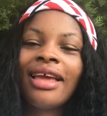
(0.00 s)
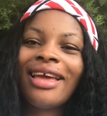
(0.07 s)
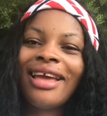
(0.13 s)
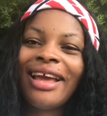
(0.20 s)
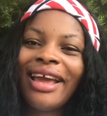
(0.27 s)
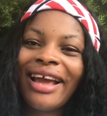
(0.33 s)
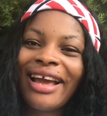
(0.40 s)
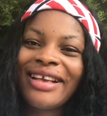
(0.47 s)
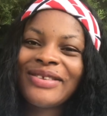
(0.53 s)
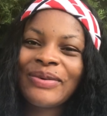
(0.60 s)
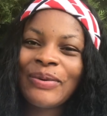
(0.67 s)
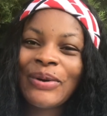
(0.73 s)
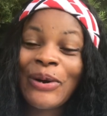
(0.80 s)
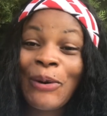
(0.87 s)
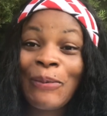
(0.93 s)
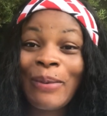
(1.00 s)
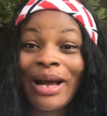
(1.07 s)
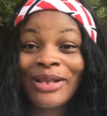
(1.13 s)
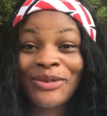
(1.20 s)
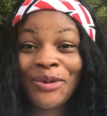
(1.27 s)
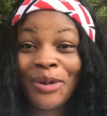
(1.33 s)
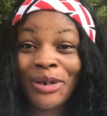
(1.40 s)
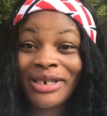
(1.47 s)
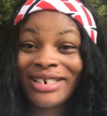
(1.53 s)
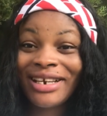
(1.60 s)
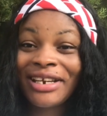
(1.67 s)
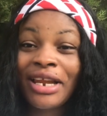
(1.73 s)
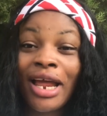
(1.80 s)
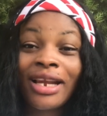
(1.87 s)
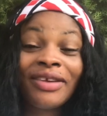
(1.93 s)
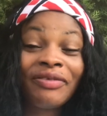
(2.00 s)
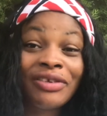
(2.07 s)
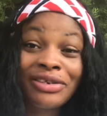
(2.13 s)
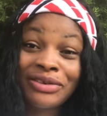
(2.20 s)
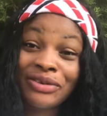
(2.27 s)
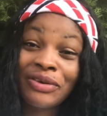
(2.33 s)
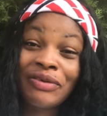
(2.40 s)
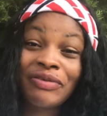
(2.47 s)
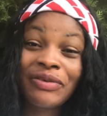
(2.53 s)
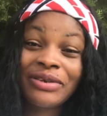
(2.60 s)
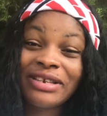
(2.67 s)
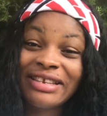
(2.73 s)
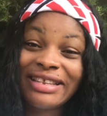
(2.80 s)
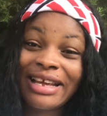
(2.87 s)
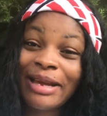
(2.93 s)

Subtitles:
Hi guys, you're welcome back to our channel, and if this is your first